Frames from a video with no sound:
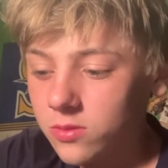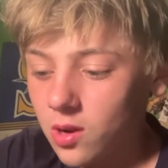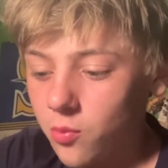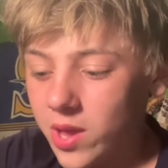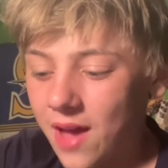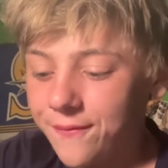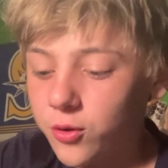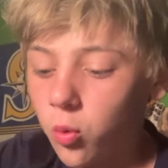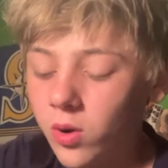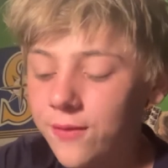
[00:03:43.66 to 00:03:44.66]
we have
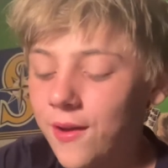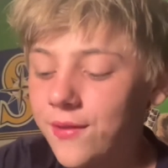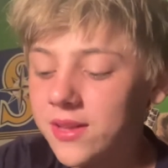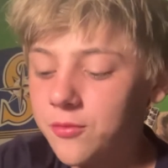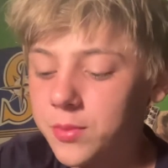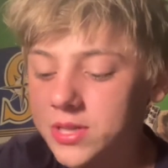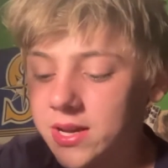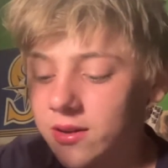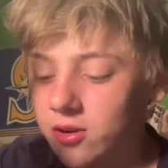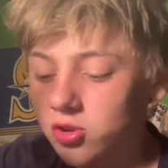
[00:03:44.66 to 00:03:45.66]
25 hits for Mitch
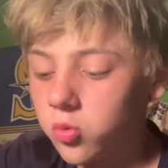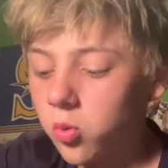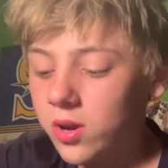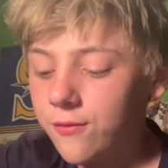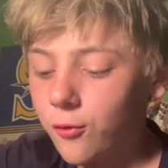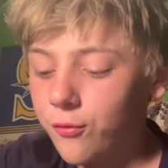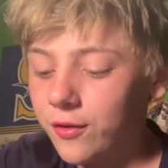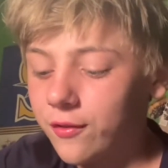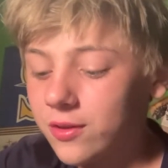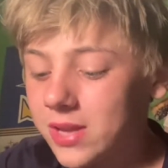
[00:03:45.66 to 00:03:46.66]
Haniger, 24 for
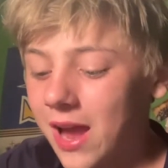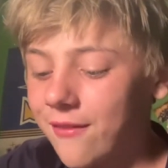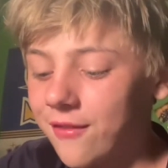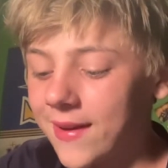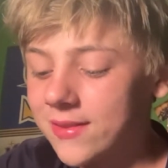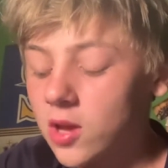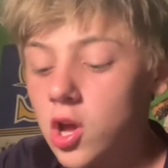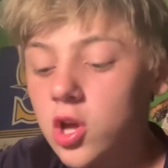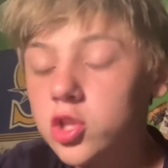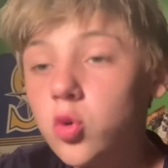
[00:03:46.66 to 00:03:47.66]
Ty France,
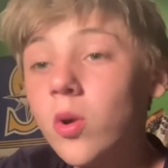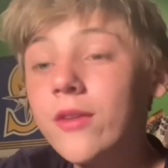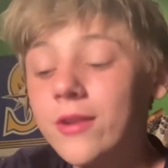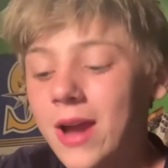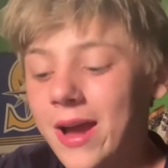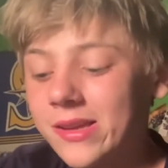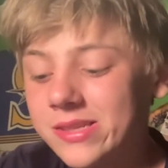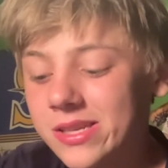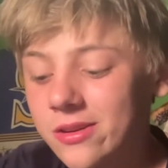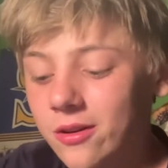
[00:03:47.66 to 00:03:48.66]
20 for Kyle
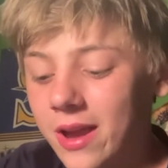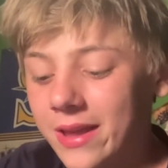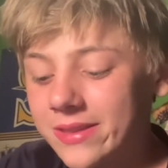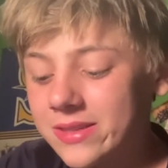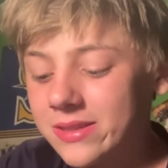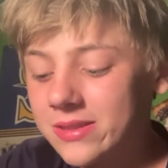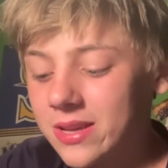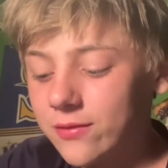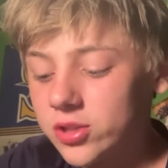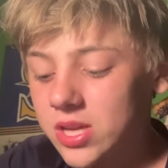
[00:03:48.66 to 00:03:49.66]
Seager, and
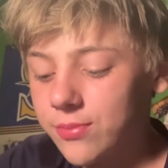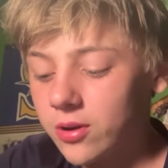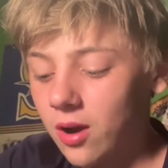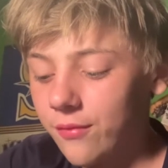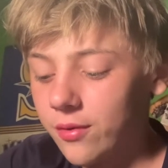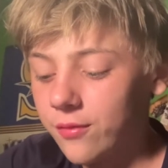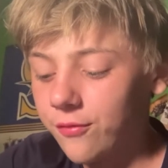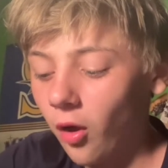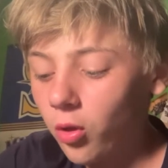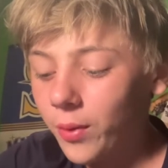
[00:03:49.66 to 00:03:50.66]
16 for J.P. Crawford,
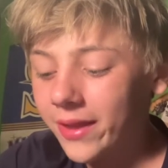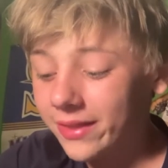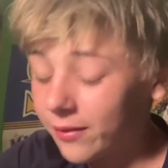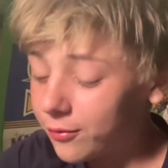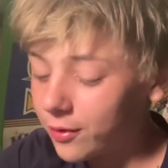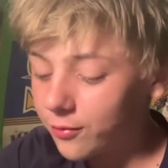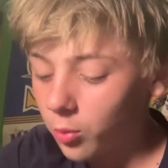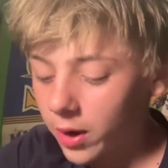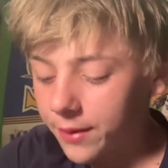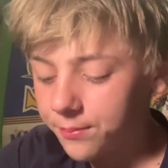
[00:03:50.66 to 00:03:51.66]
followed by 11 for
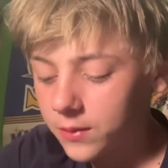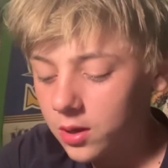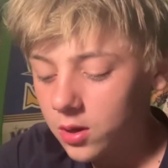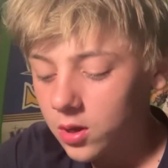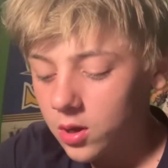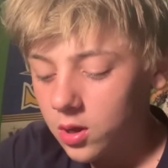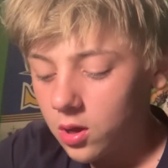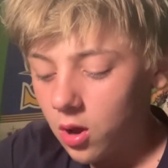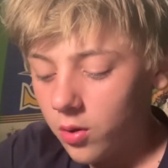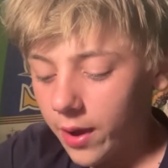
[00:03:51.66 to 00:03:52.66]
White.
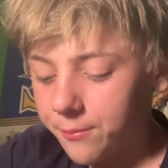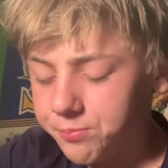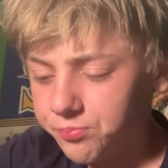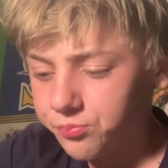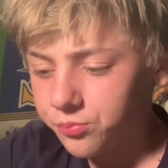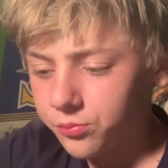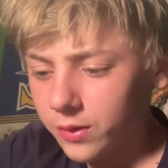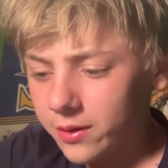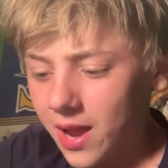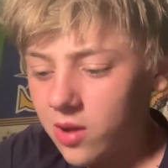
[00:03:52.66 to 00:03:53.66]
Okay,
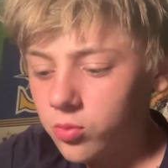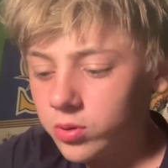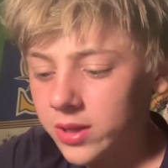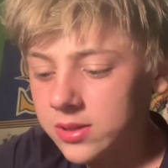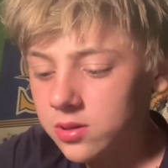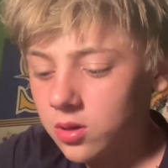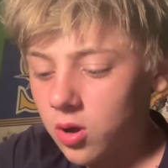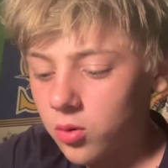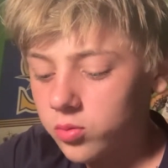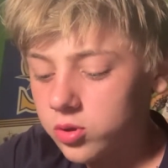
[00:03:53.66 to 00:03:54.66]
now let's
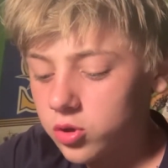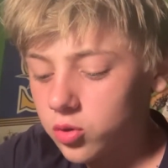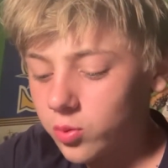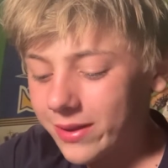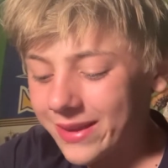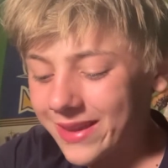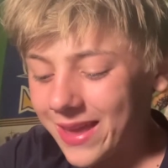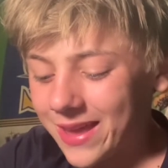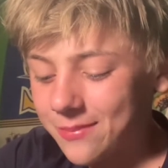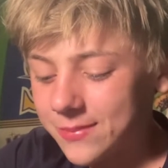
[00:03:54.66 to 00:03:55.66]
go to
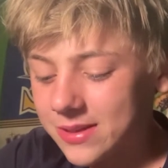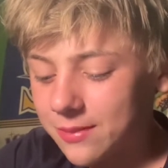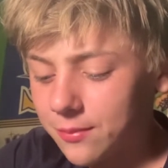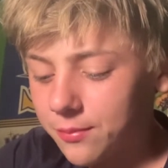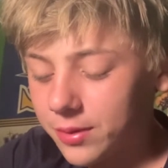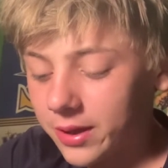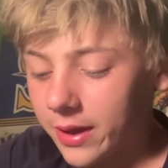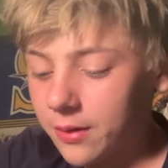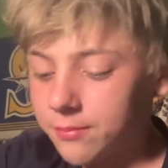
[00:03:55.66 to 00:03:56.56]
games played.